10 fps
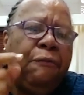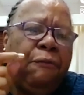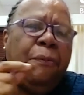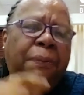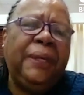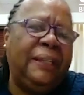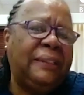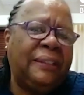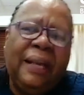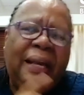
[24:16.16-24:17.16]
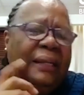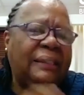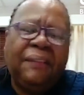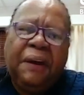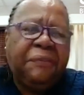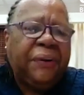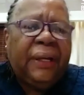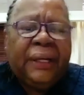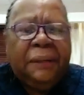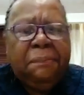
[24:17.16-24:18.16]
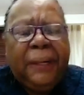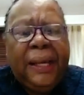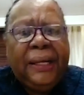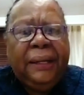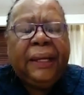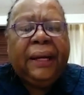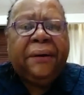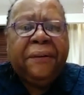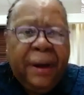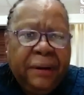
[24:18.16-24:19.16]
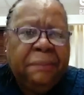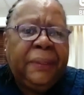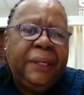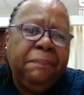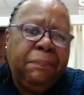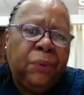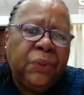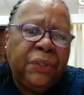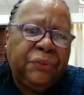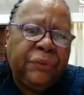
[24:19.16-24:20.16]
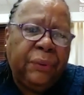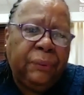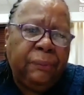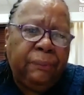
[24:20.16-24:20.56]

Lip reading: for peace, South Africa can play an incredibly important role.